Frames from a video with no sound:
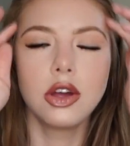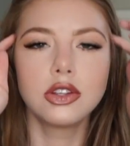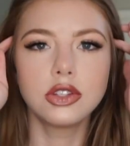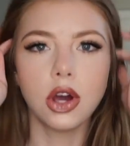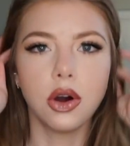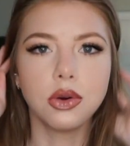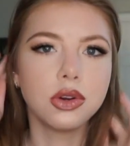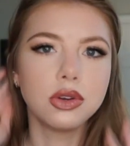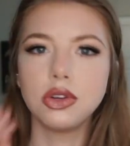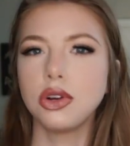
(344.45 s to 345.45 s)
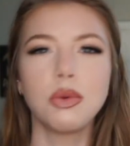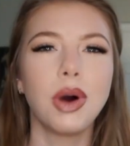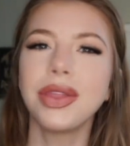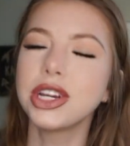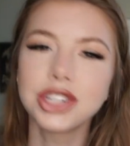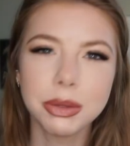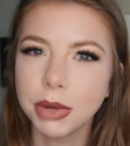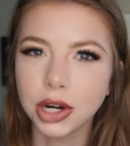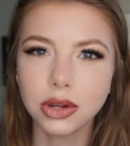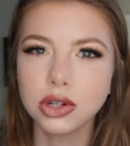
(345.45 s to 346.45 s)
So you don't want the
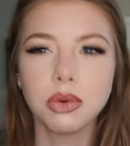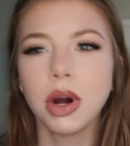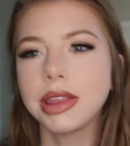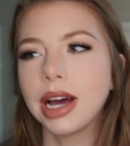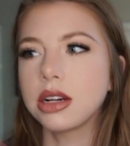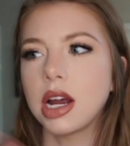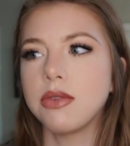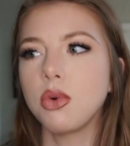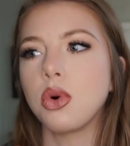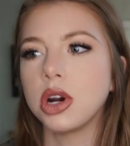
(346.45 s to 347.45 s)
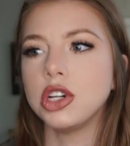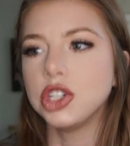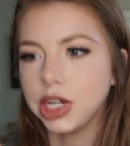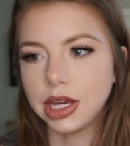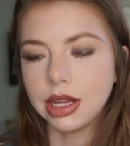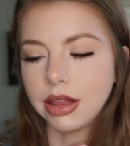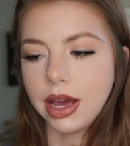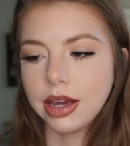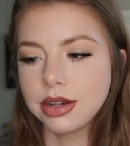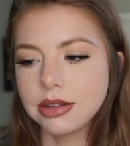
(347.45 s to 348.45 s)
shimmer, you don't want that kind of orangey,
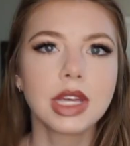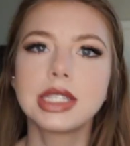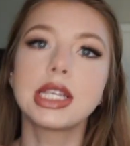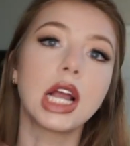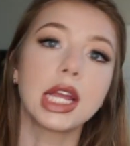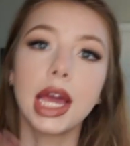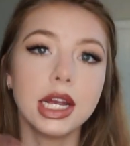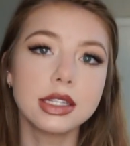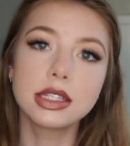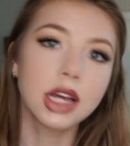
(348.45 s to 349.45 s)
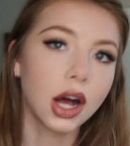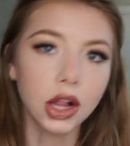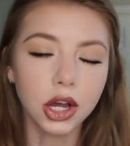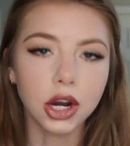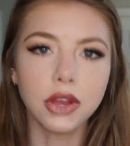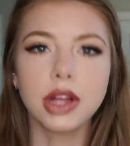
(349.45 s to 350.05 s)
like sun-kissed color.